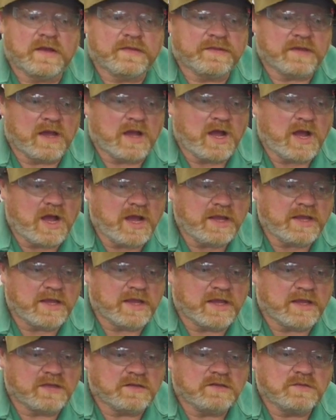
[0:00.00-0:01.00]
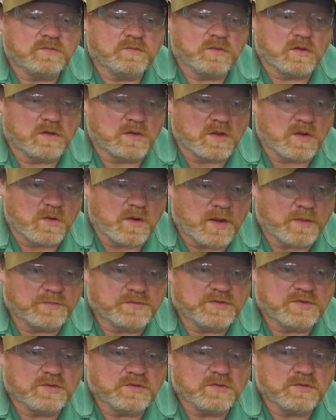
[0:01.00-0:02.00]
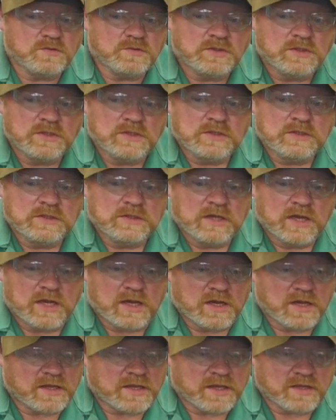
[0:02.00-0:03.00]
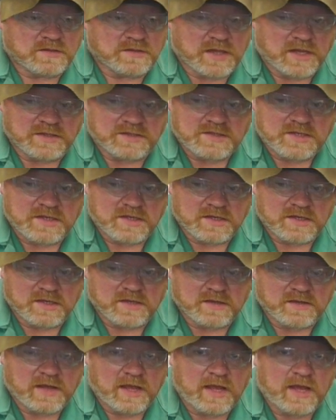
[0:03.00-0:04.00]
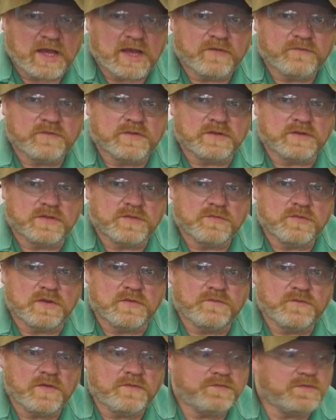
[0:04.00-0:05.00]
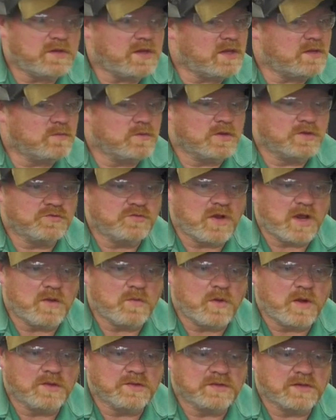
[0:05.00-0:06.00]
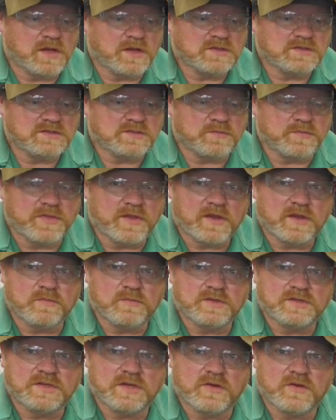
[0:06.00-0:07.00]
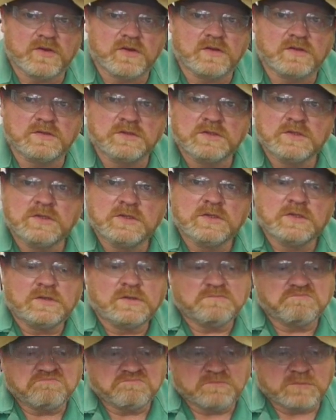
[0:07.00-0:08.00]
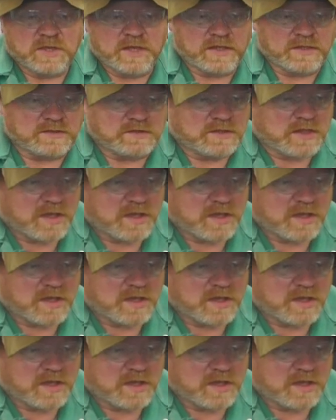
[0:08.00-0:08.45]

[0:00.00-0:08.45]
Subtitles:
At the high end, we'll go up to again 19 and a half and 350, and we'll try welding on some thicker material and